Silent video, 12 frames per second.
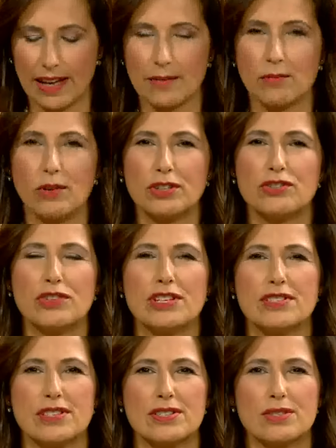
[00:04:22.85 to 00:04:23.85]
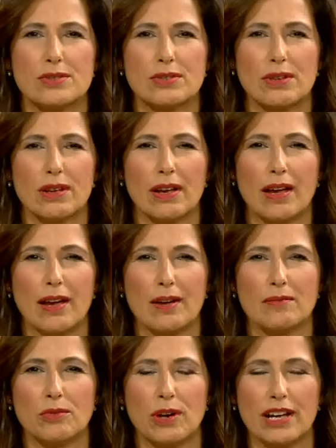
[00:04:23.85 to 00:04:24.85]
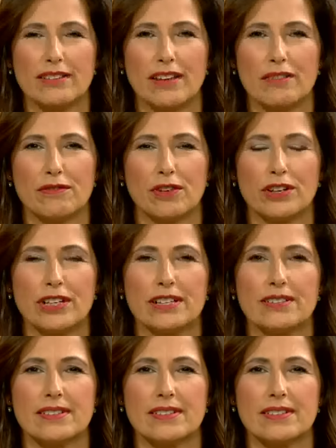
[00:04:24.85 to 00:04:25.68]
what reasons were there for it?